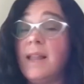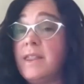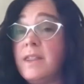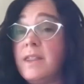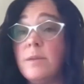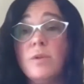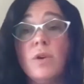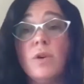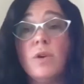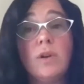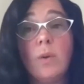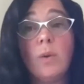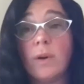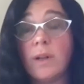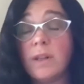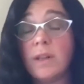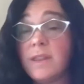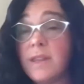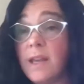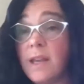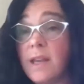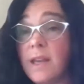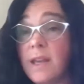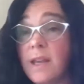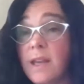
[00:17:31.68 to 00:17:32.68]
Let them know you
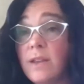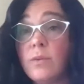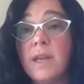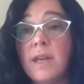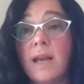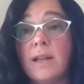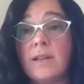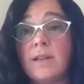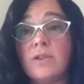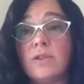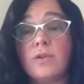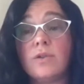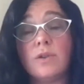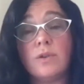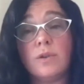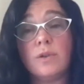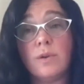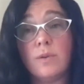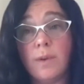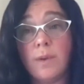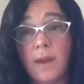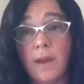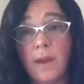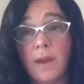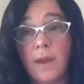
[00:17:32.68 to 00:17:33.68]
want to think through the answers
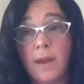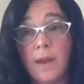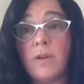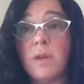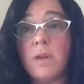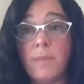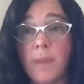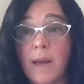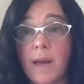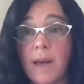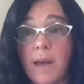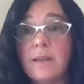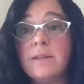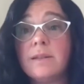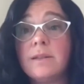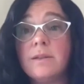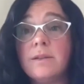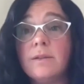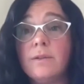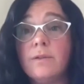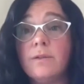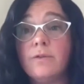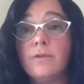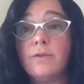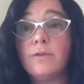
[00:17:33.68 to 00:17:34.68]
so you give them the
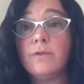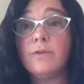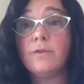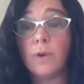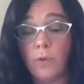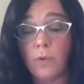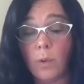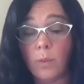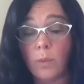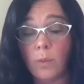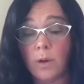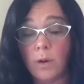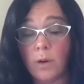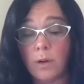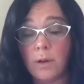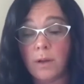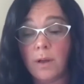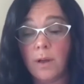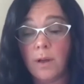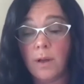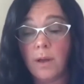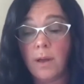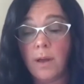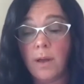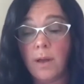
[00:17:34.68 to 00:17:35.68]
best foot forward.
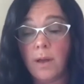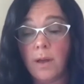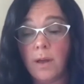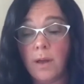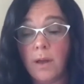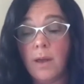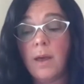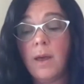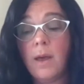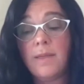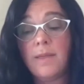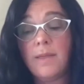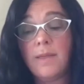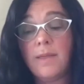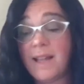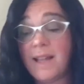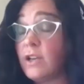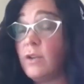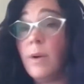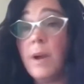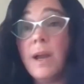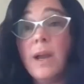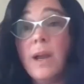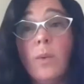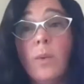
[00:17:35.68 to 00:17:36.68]

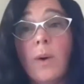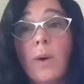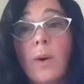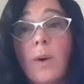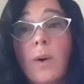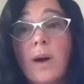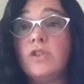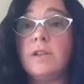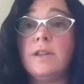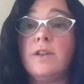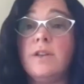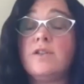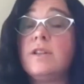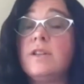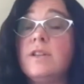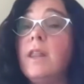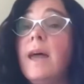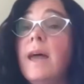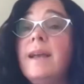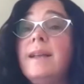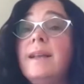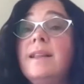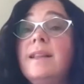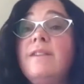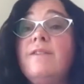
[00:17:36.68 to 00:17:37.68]
That's a great question.
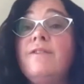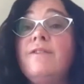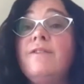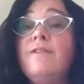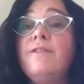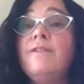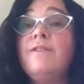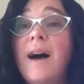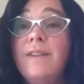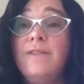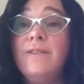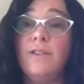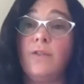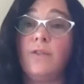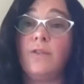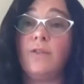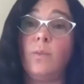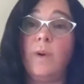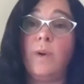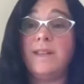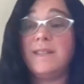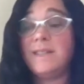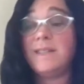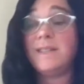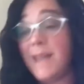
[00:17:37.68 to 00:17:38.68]
There's likely 5
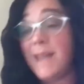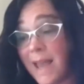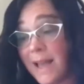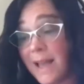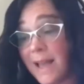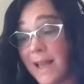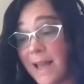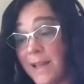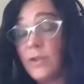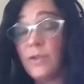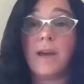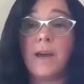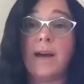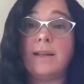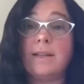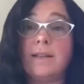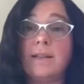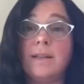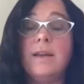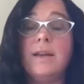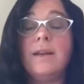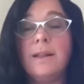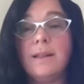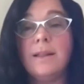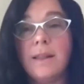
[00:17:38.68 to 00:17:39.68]
different ways to answer
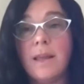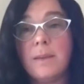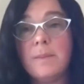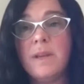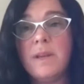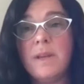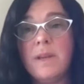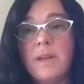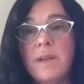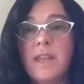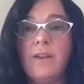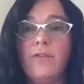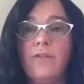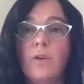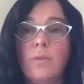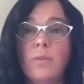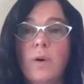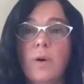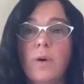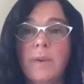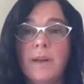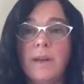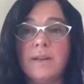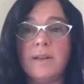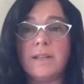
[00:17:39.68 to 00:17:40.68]
that. Let me think
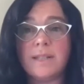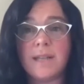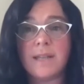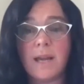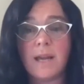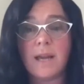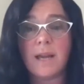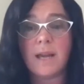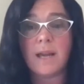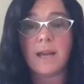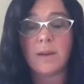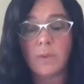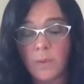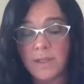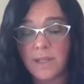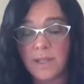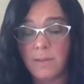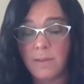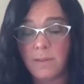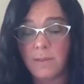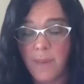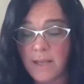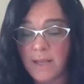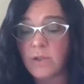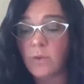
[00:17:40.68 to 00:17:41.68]
for a moment and decide which
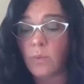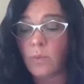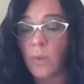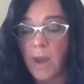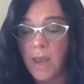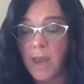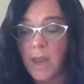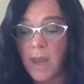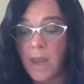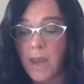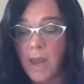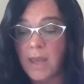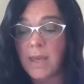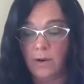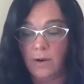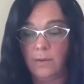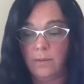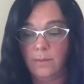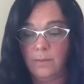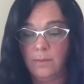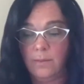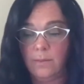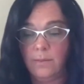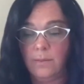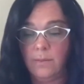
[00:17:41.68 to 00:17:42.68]
one's the best way
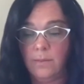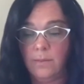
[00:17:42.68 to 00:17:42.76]
here.